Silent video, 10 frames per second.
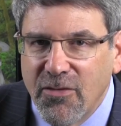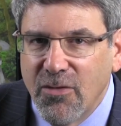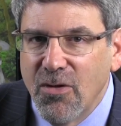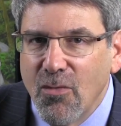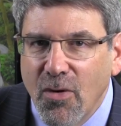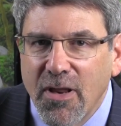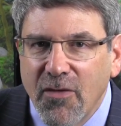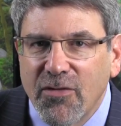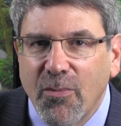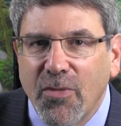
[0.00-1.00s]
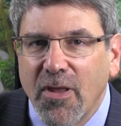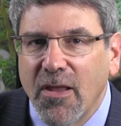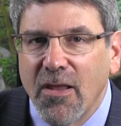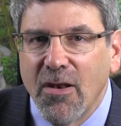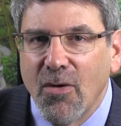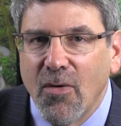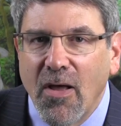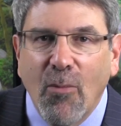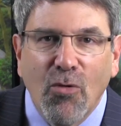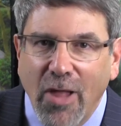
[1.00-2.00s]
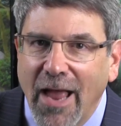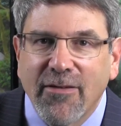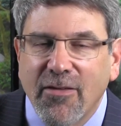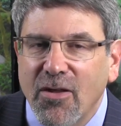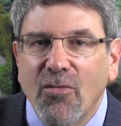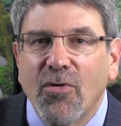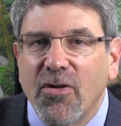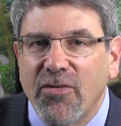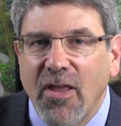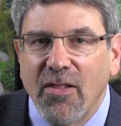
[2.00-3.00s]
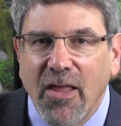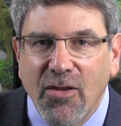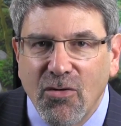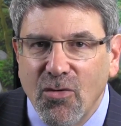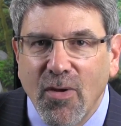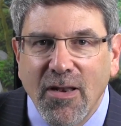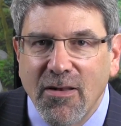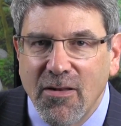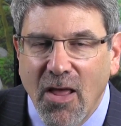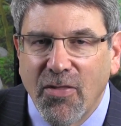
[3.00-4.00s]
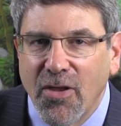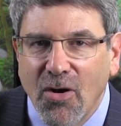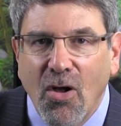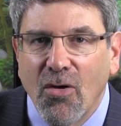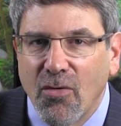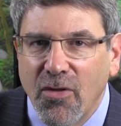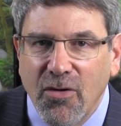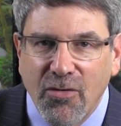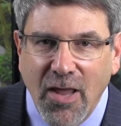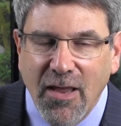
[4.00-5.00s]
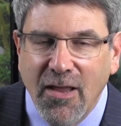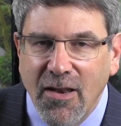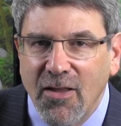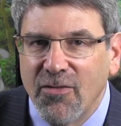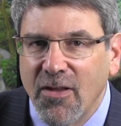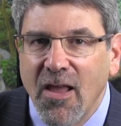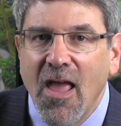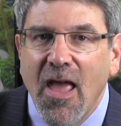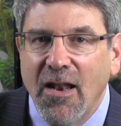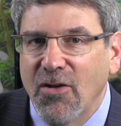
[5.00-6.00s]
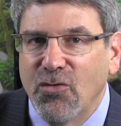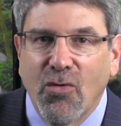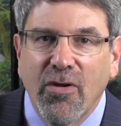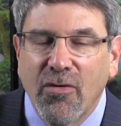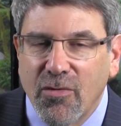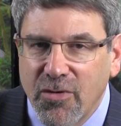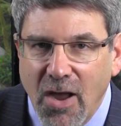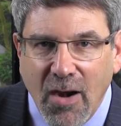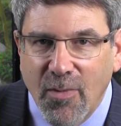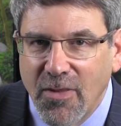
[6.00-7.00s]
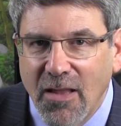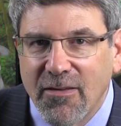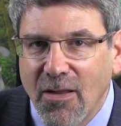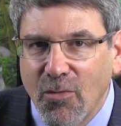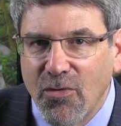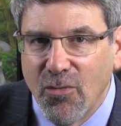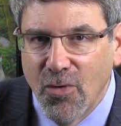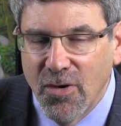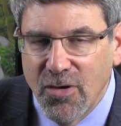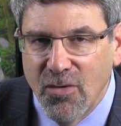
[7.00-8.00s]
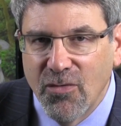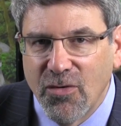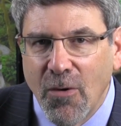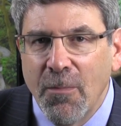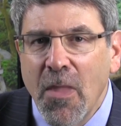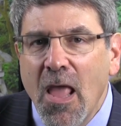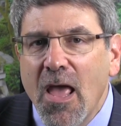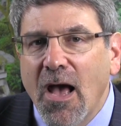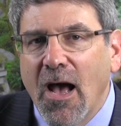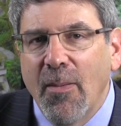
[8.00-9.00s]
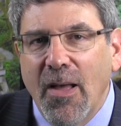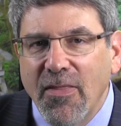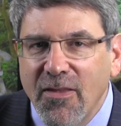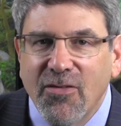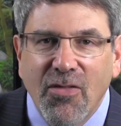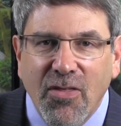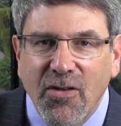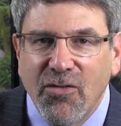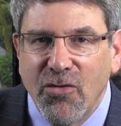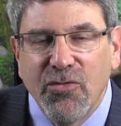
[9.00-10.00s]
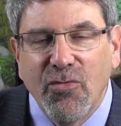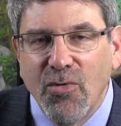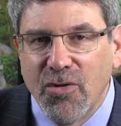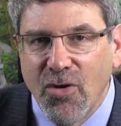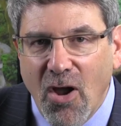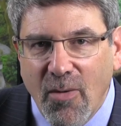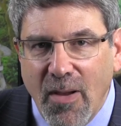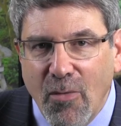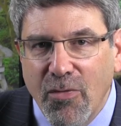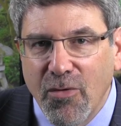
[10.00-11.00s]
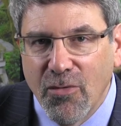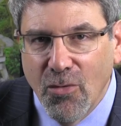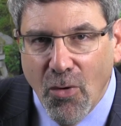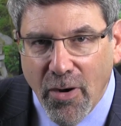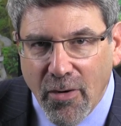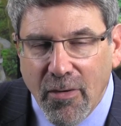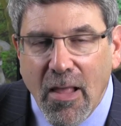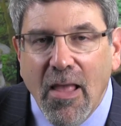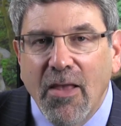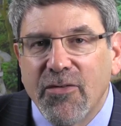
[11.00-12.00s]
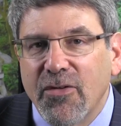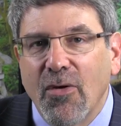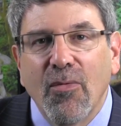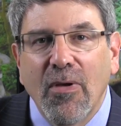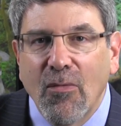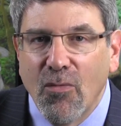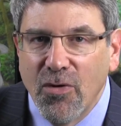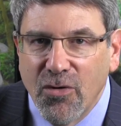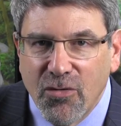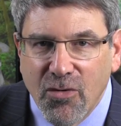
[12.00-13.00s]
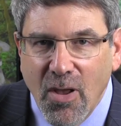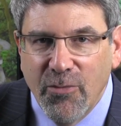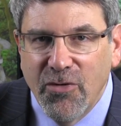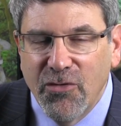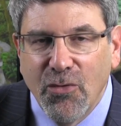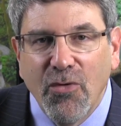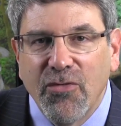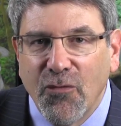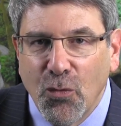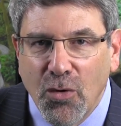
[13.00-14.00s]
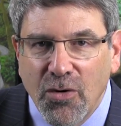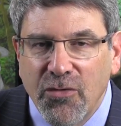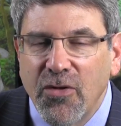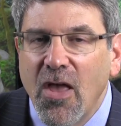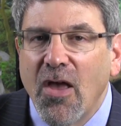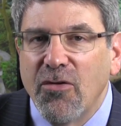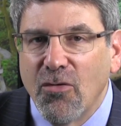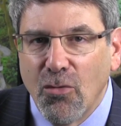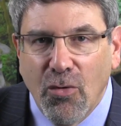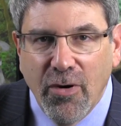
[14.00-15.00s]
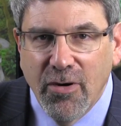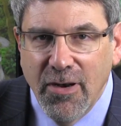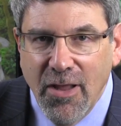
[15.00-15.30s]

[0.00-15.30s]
you want to give something, I'm relaxing. You don't want to say like you're doing nothing at all or that you're taking it easy and enjoying your retirement. That's not what you want to do. So these are things that you should really talk about with your lawyer. So when it comes to choice of words, your lawyer can